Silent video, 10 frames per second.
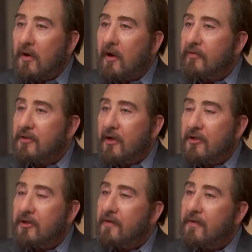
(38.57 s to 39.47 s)

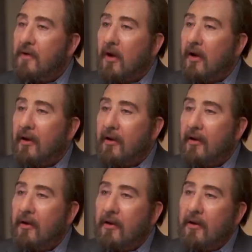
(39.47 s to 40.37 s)
Conversations
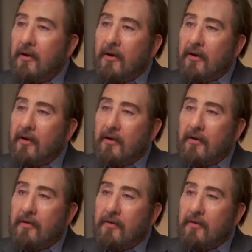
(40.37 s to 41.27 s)
denying
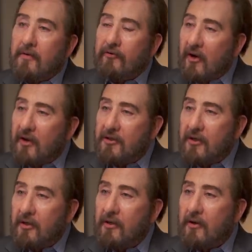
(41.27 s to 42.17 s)
the
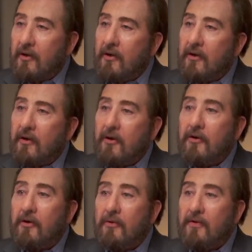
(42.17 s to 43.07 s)
tragedy,
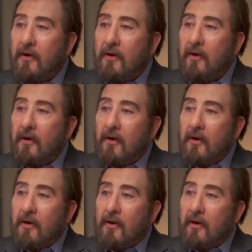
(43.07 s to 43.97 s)
accusing
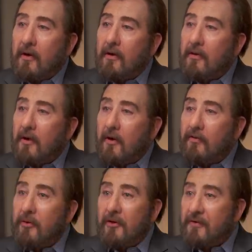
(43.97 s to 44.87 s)
the
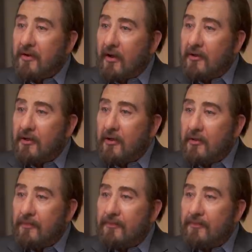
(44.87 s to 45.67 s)
government of staging it.